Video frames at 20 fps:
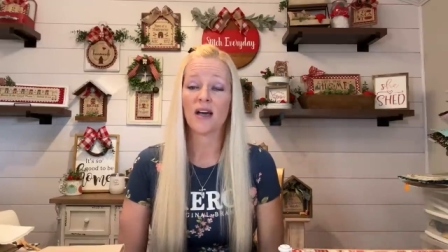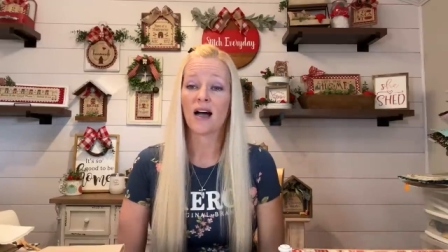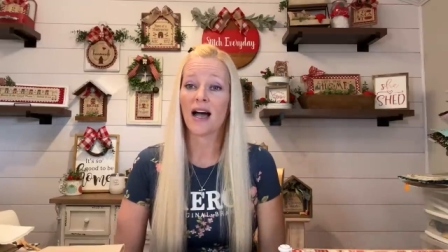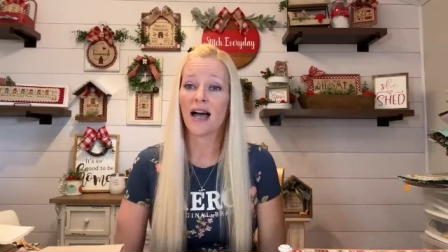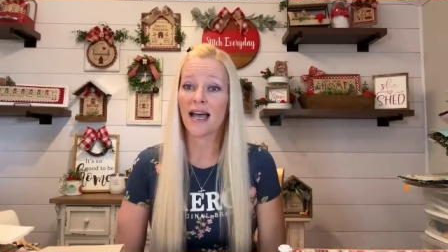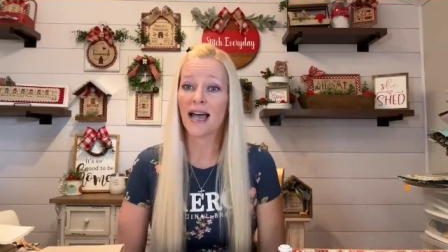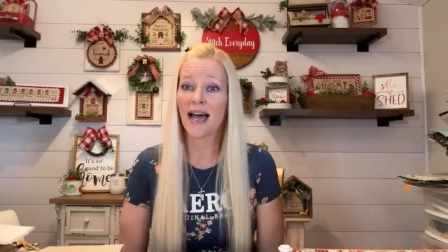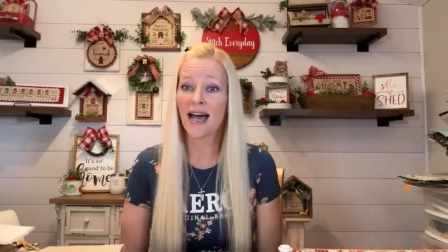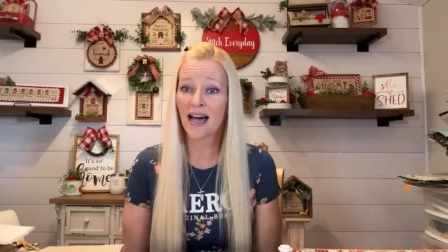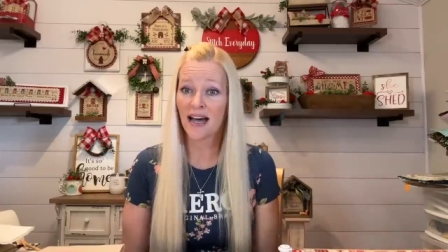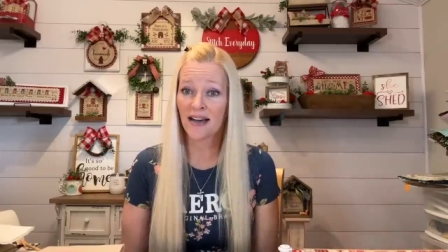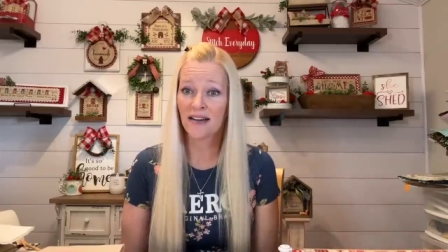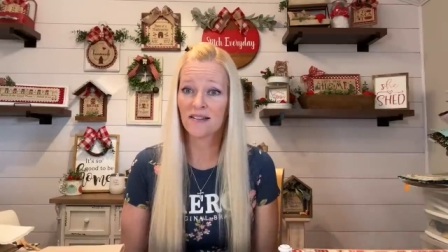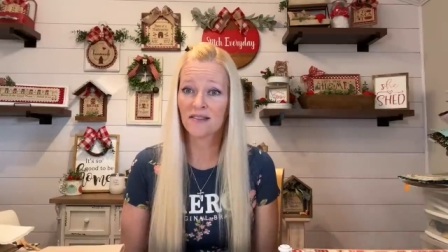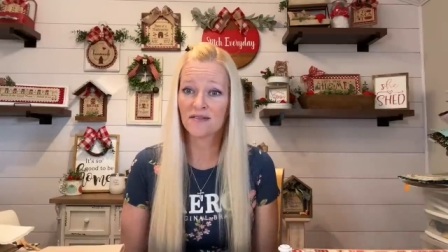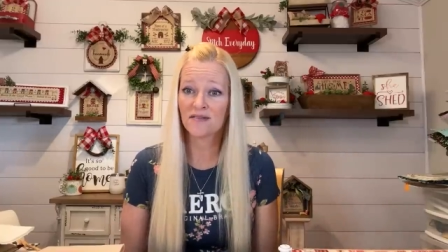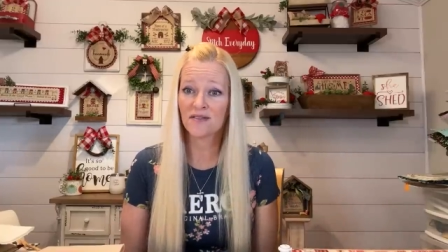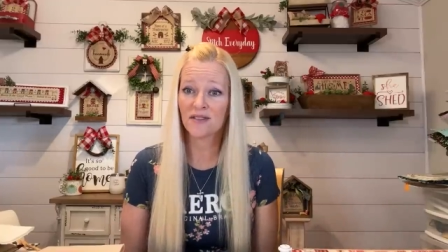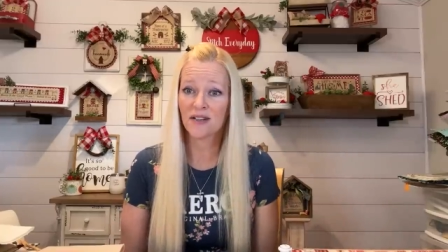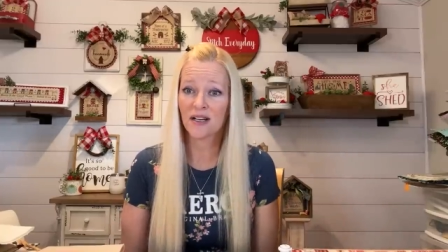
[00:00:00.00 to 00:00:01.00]
I
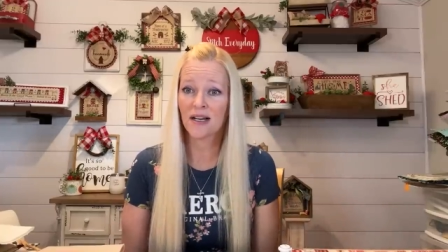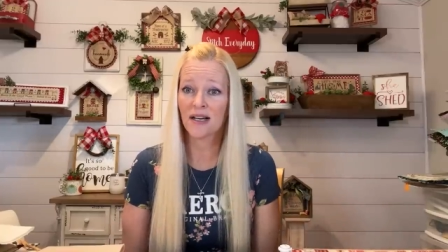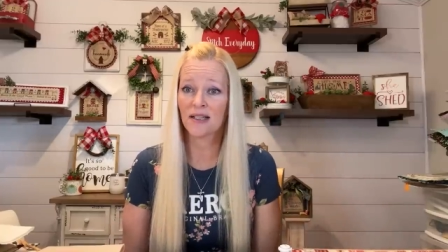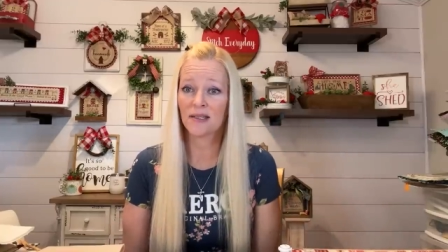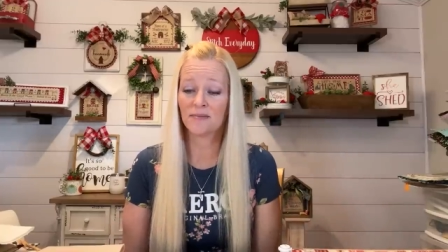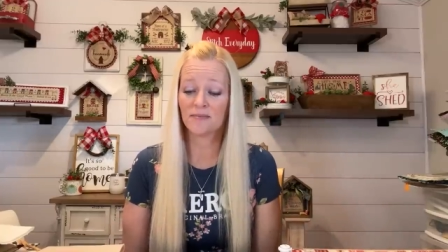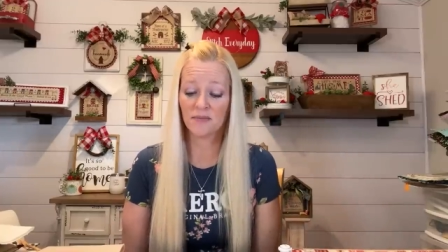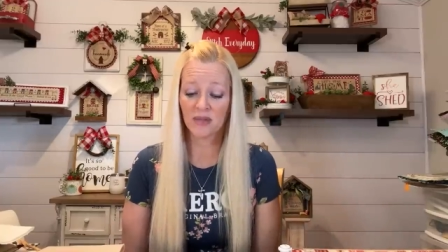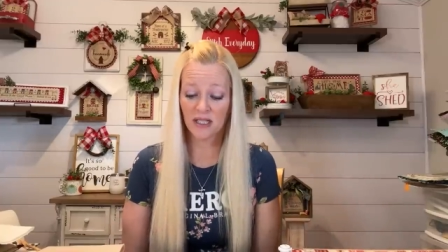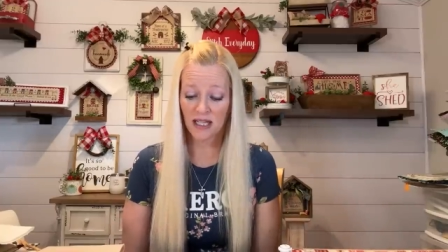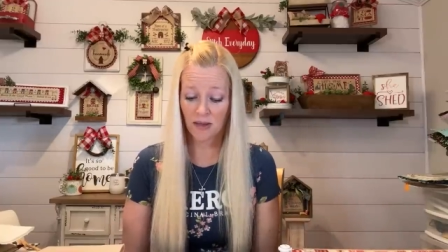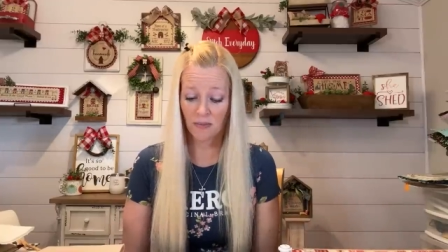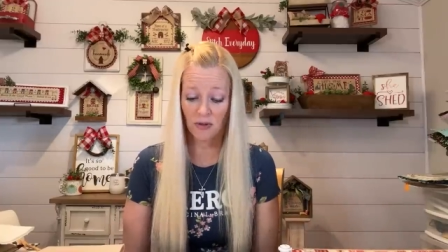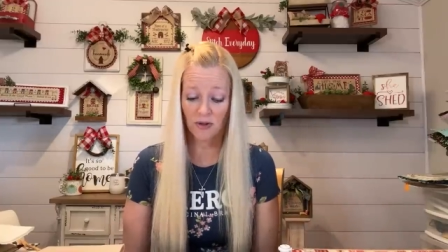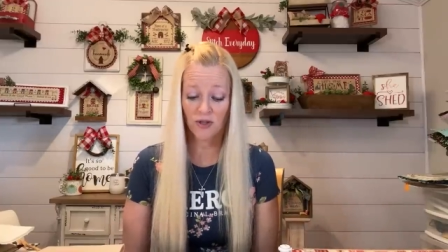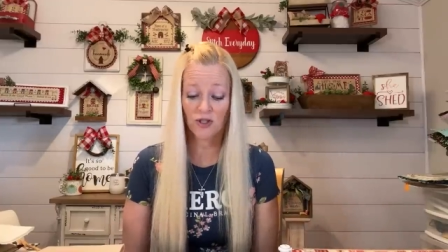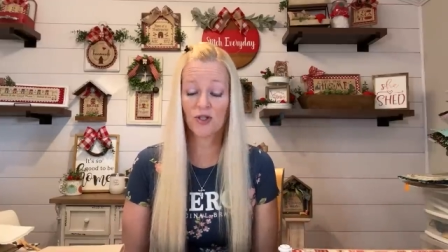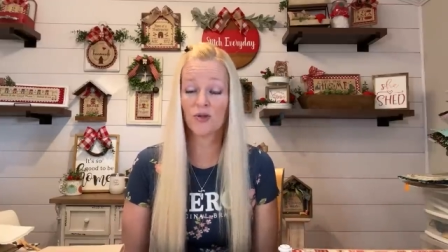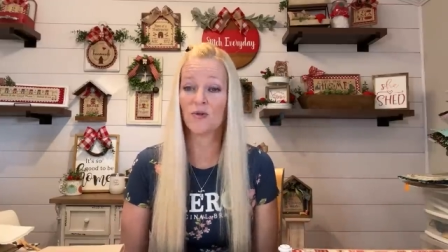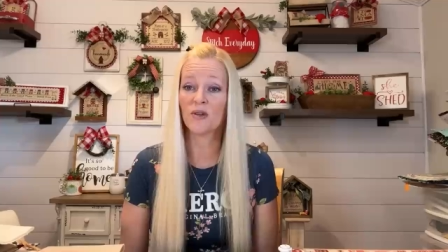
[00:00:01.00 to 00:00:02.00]
have um, been
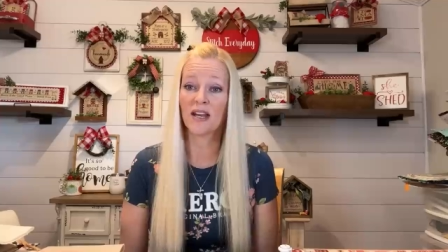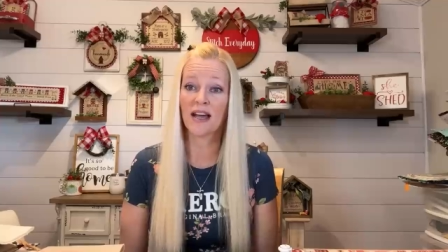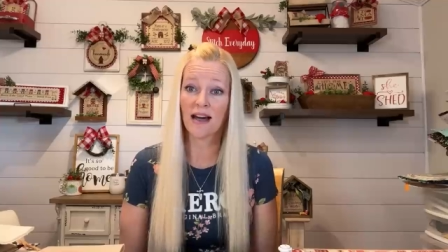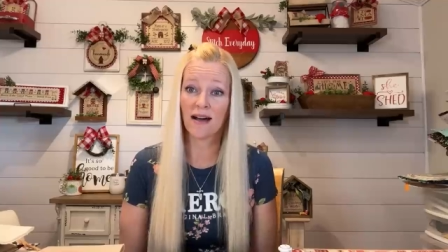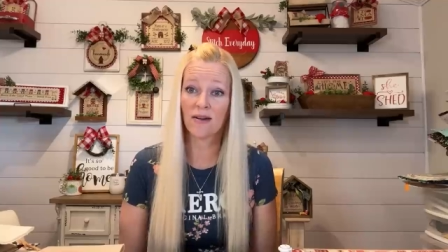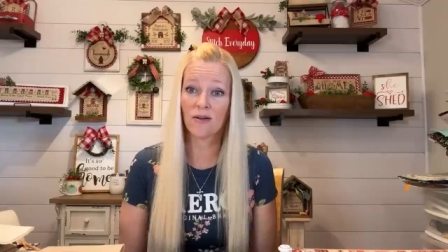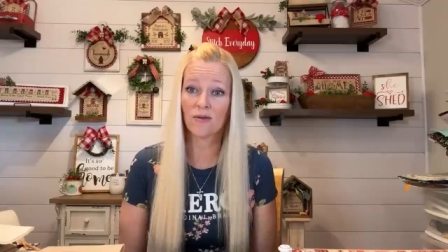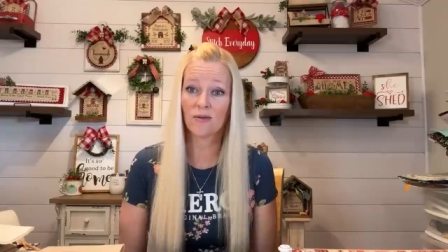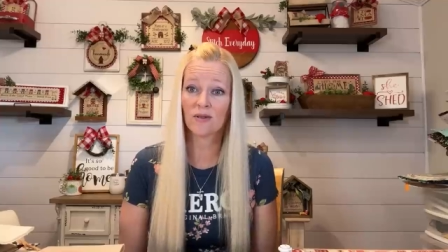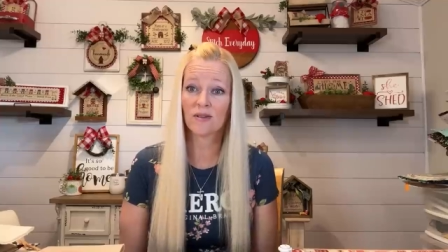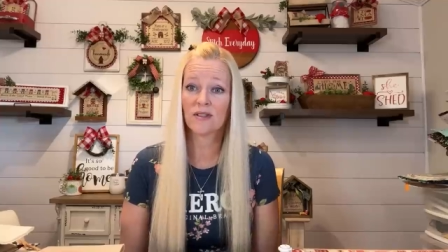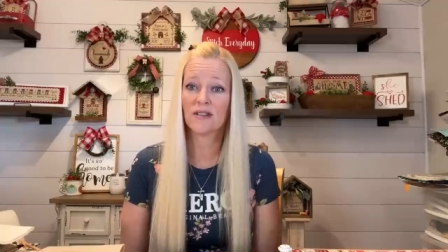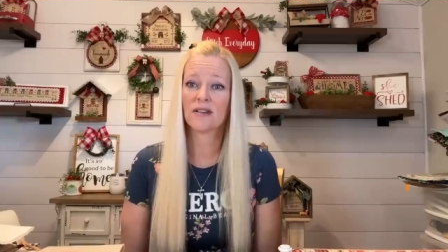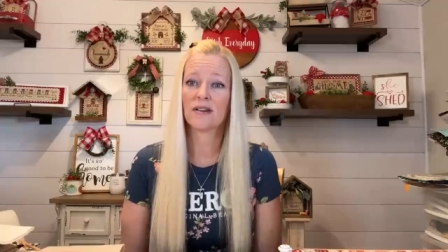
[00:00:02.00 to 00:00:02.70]
able to now